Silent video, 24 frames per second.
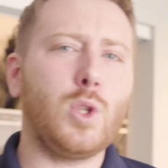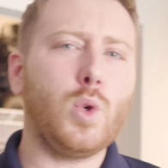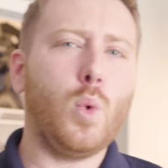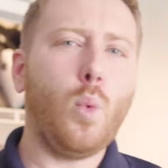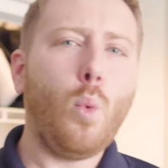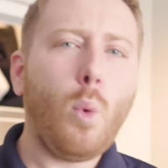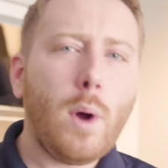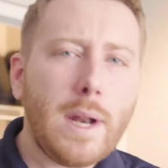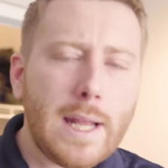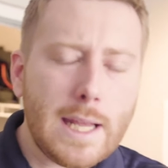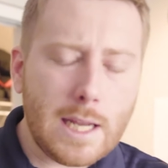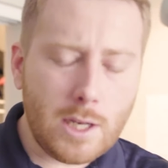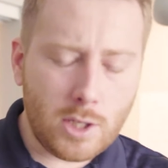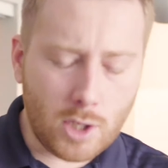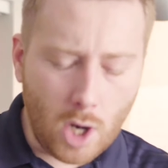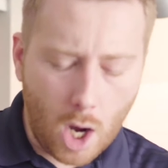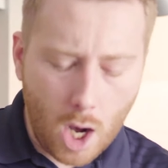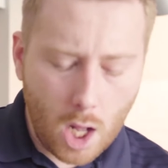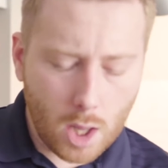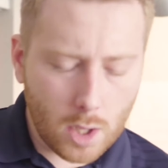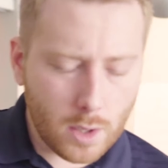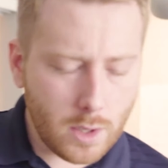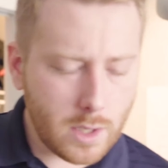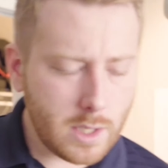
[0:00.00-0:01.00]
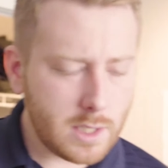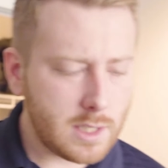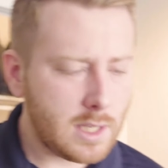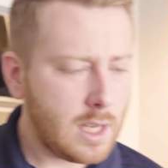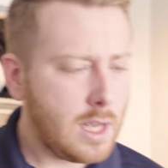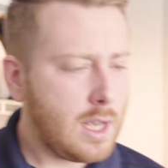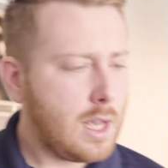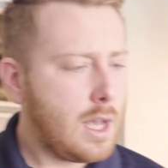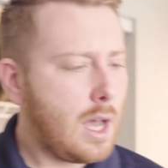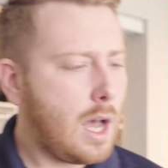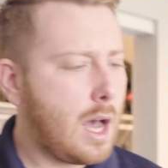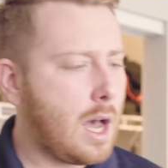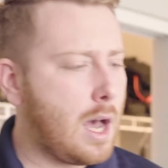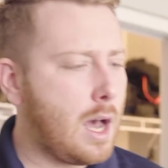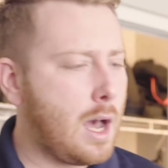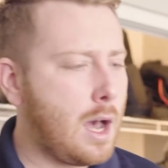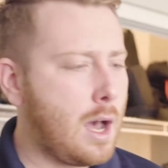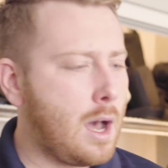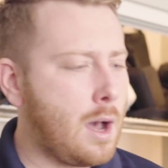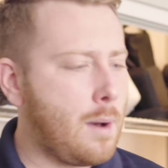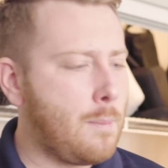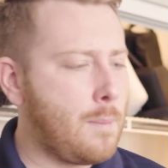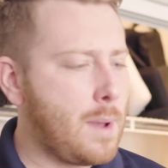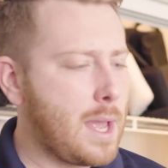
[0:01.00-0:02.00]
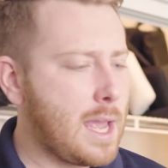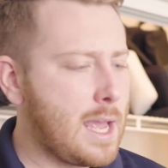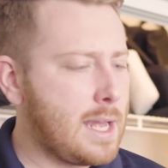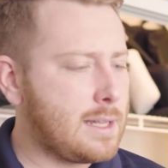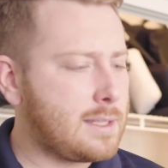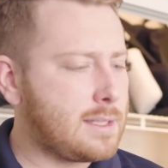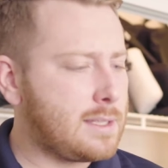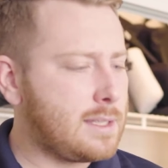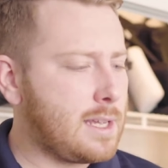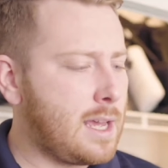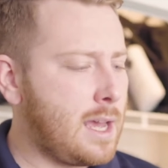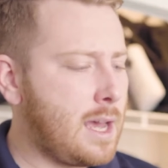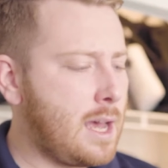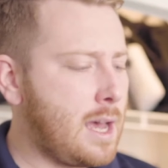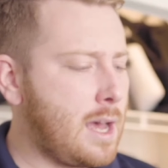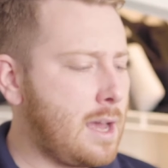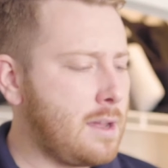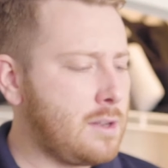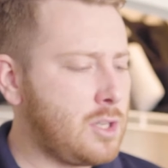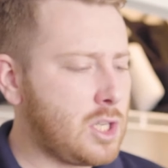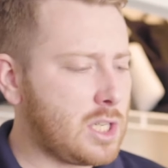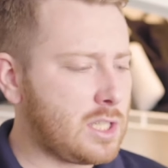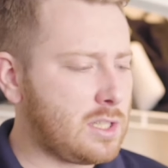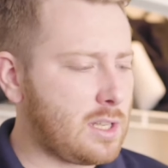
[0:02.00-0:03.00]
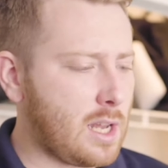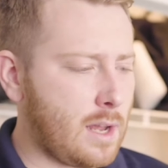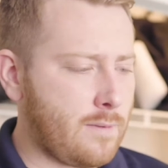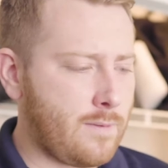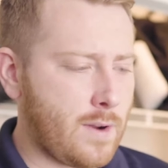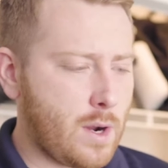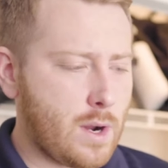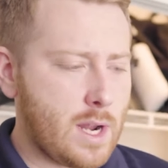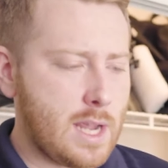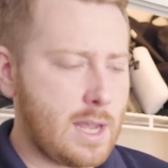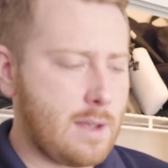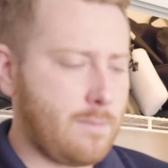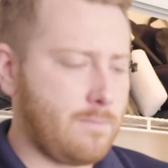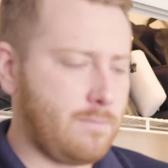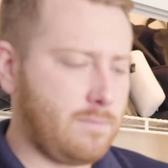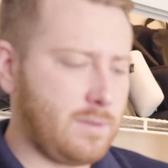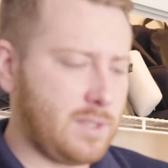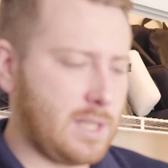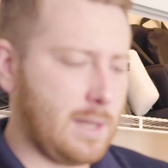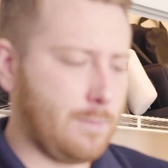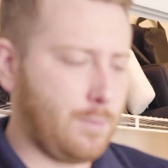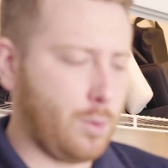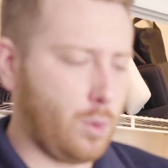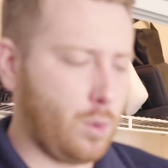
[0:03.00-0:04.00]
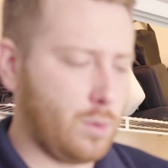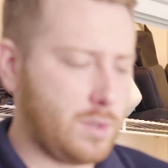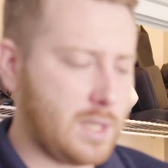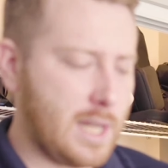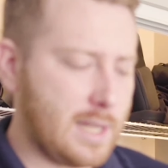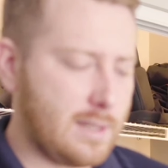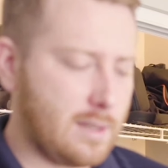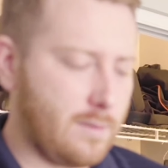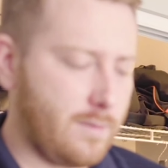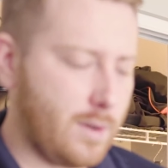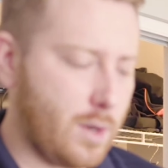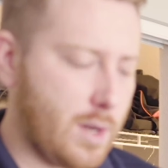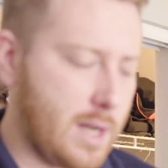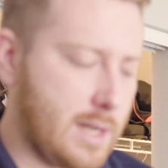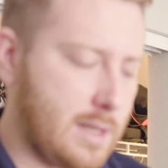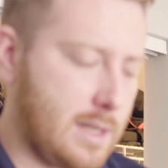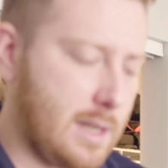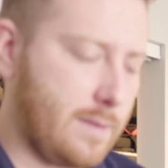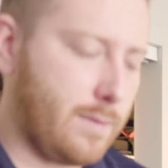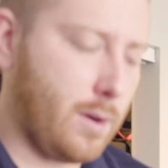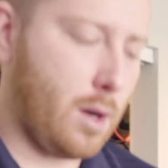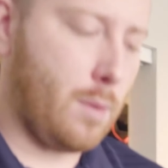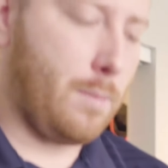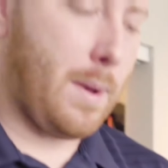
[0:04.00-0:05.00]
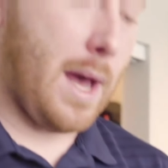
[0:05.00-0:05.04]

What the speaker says: $20. It's just a very simple, takes a very default